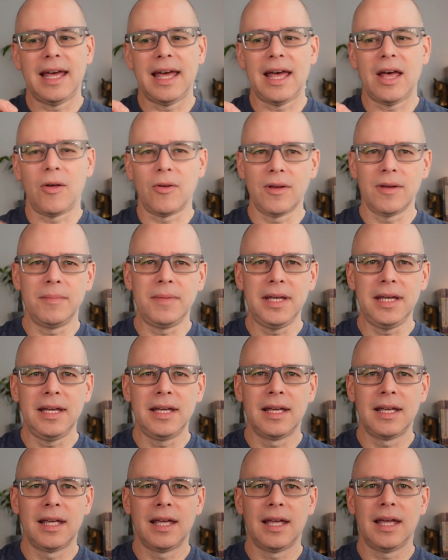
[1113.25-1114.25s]
alchemy
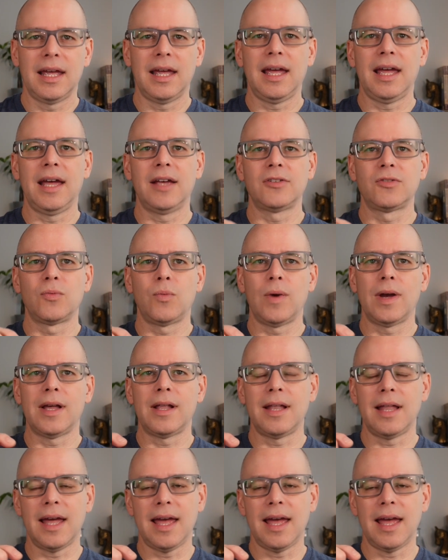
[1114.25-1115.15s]
as well